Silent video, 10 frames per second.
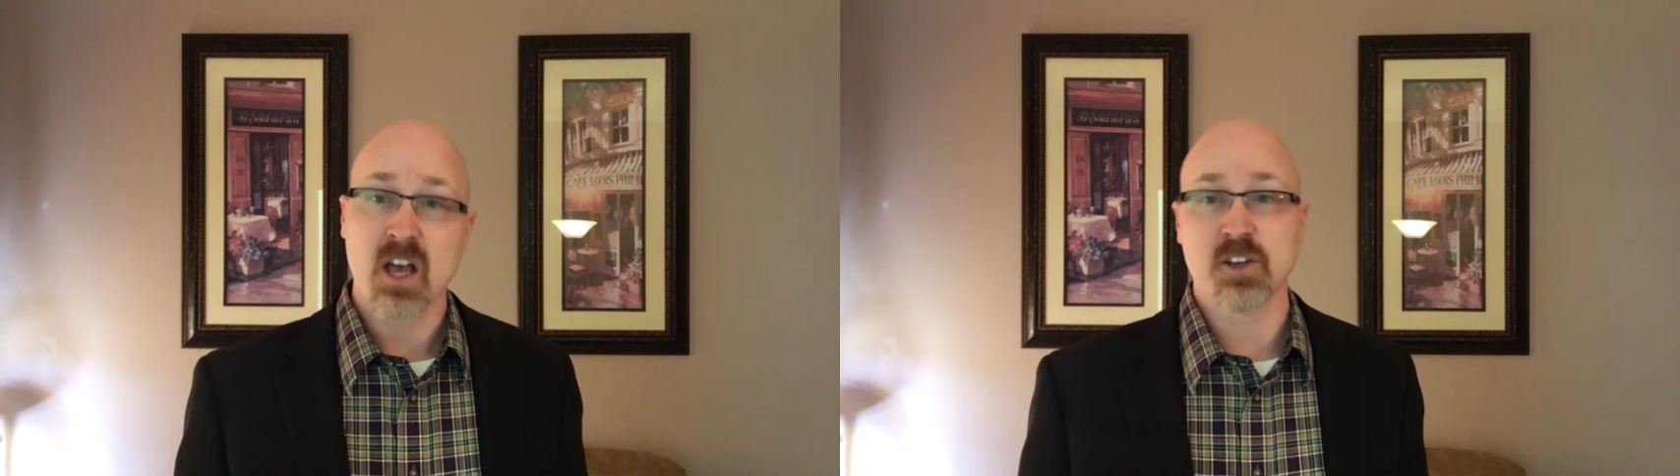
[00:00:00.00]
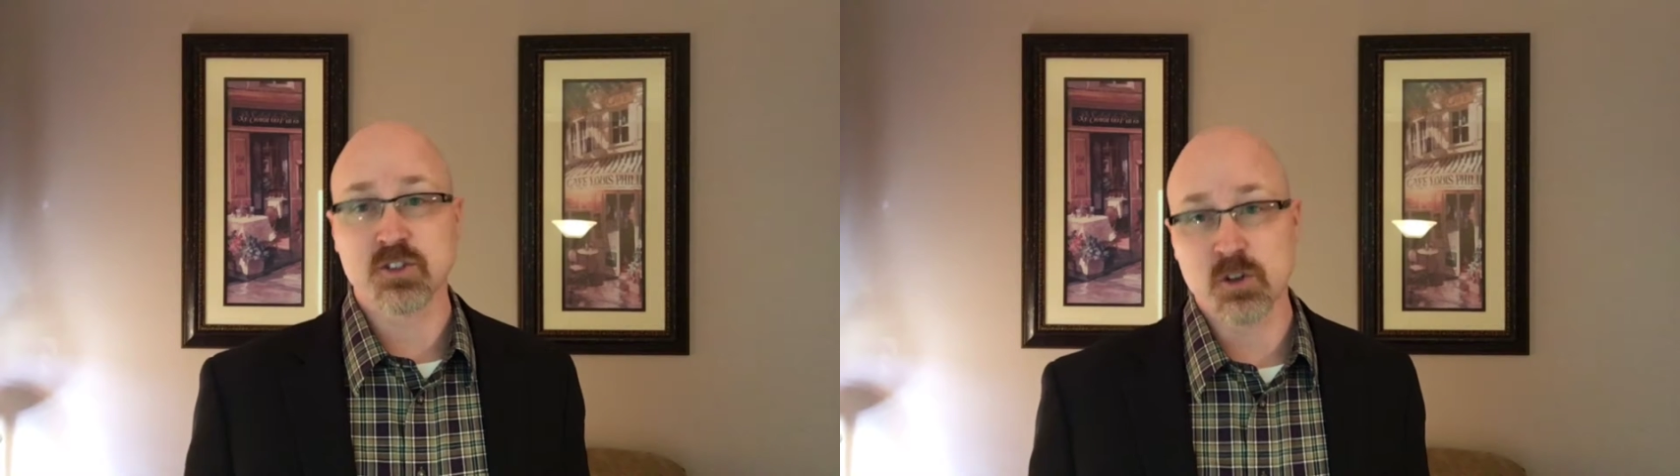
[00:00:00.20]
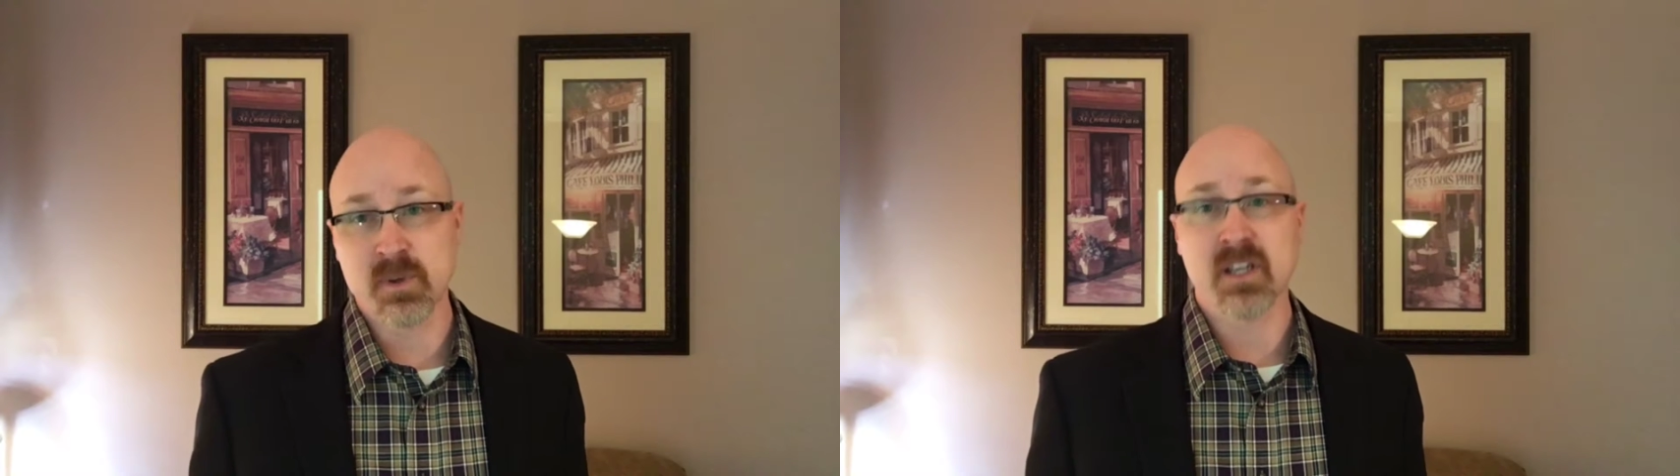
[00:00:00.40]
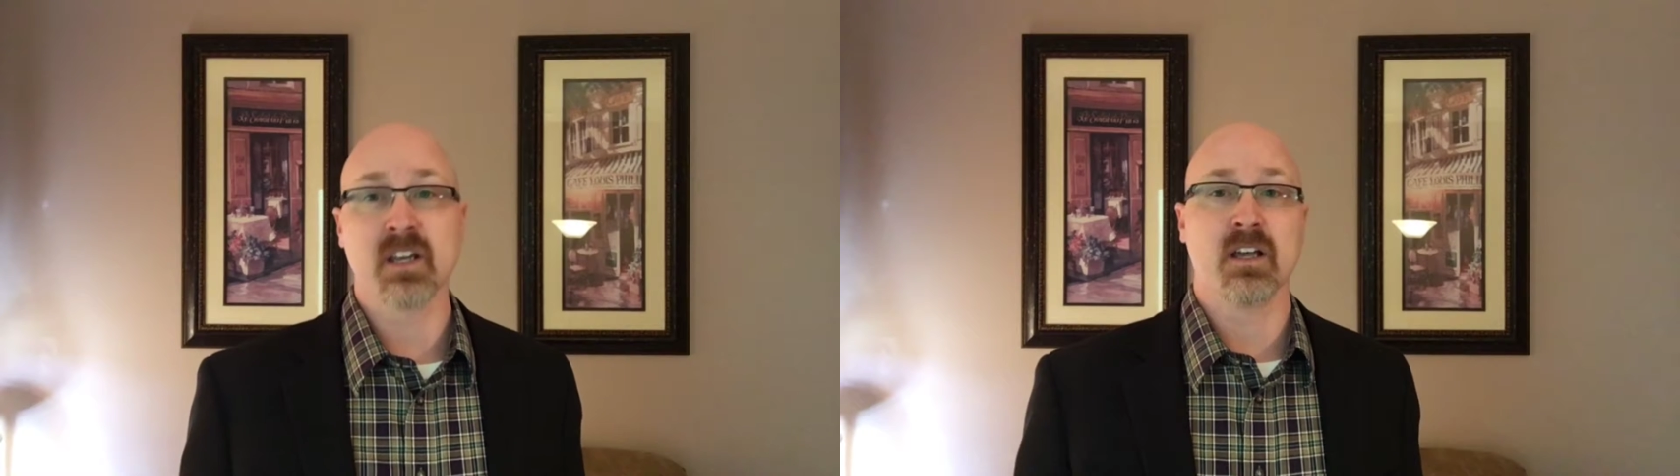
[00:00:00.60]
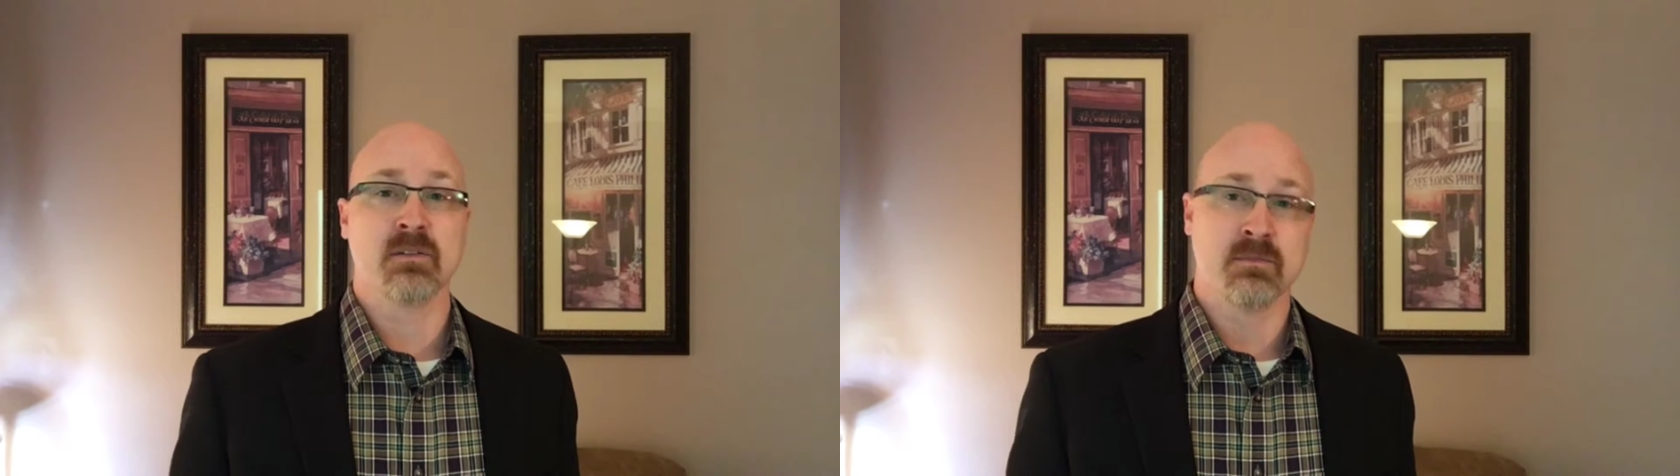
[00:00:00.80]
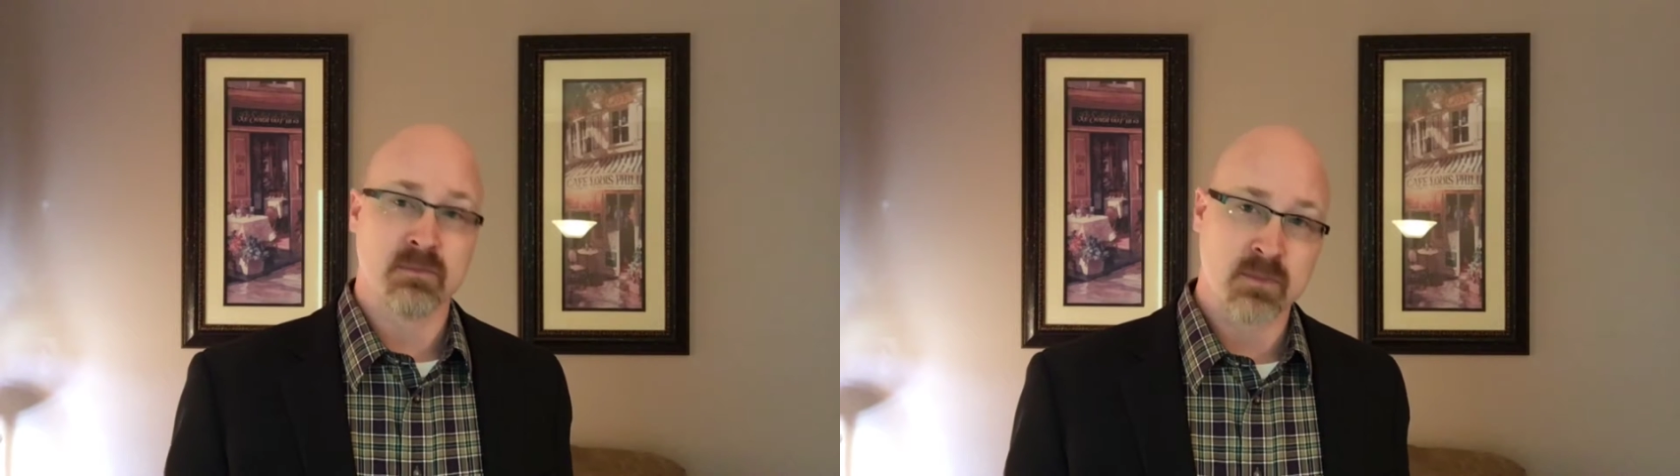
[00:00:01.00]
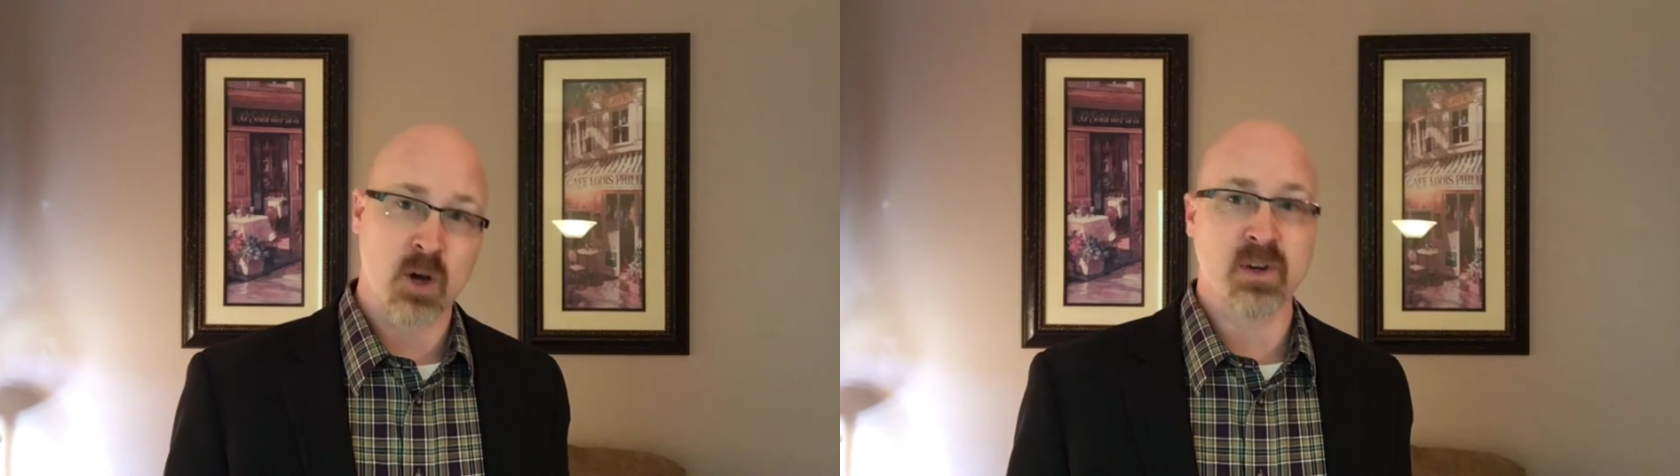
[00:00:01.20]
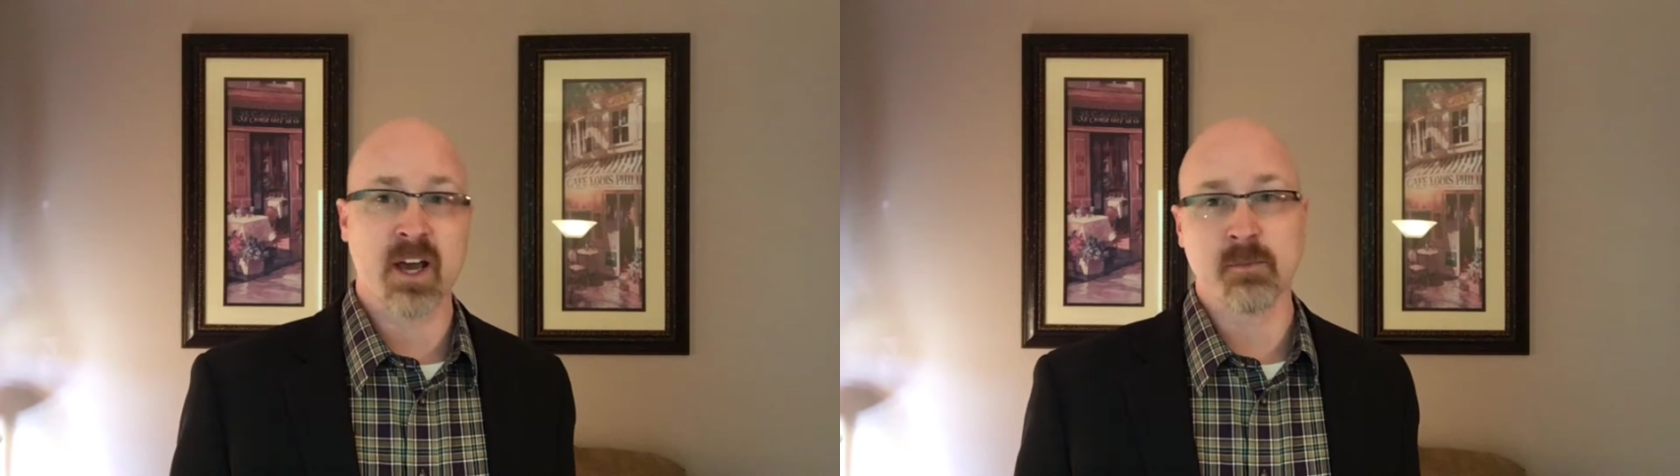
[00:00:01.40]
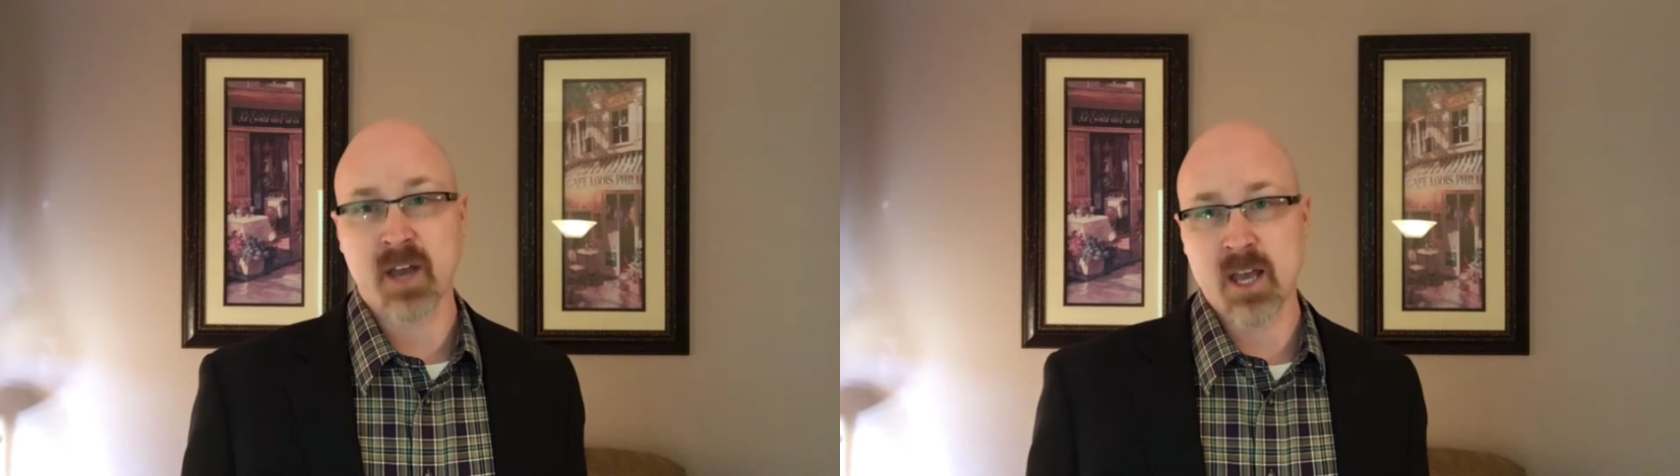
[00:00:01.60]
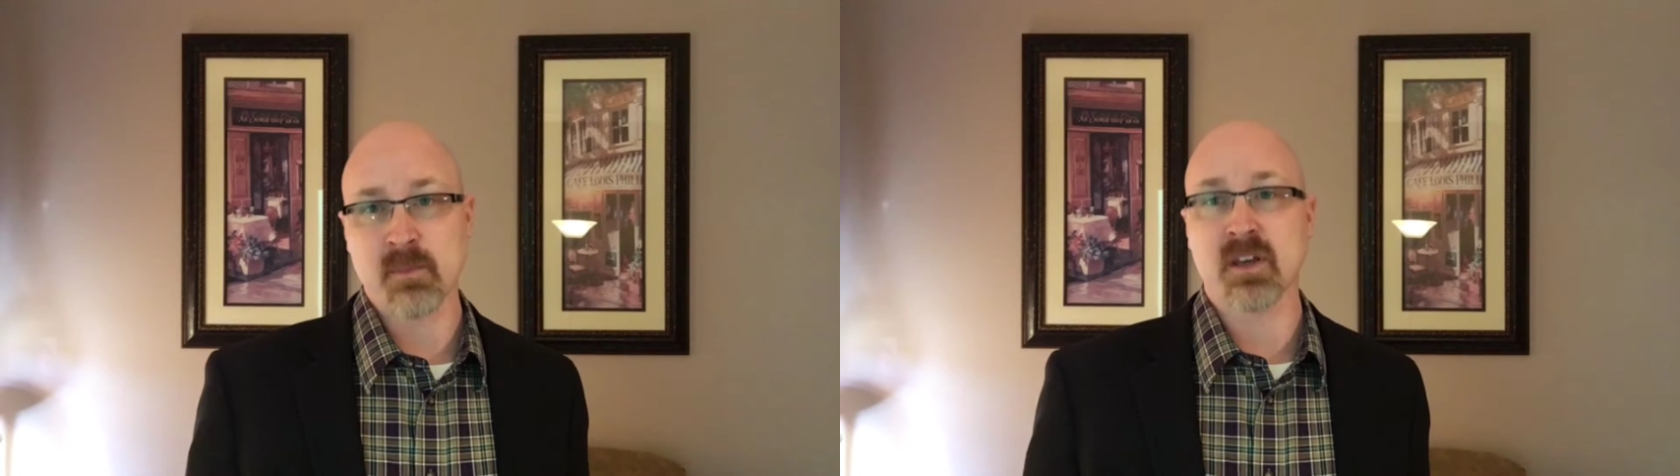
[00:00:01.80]
assuming a low down
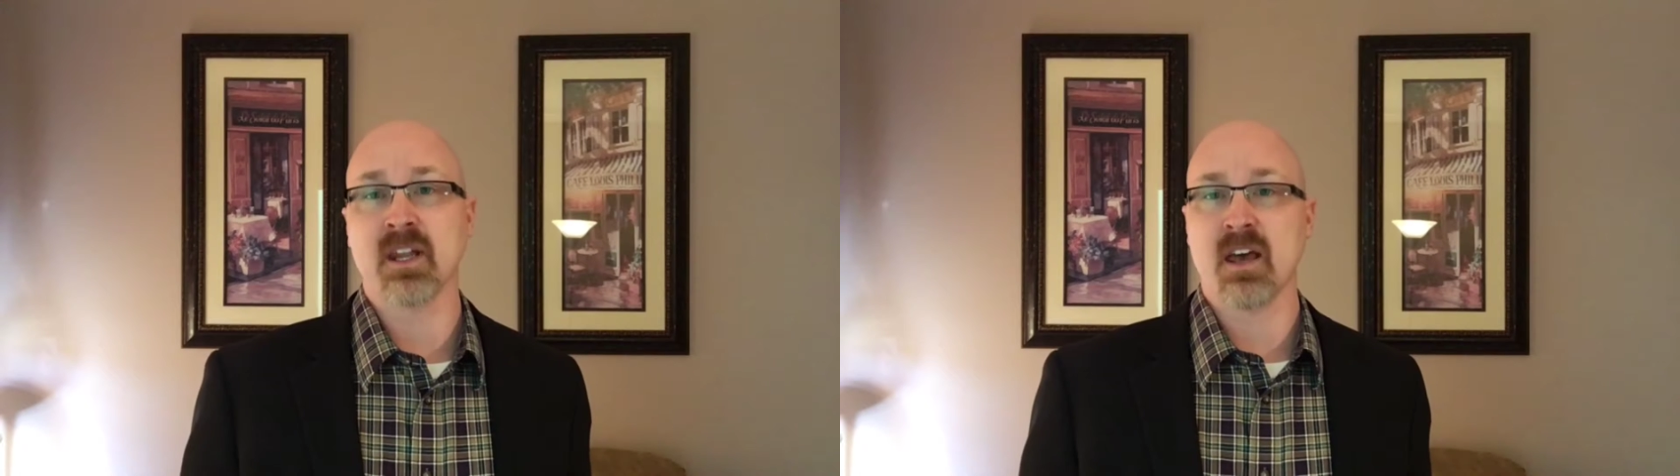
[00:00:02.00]
payment,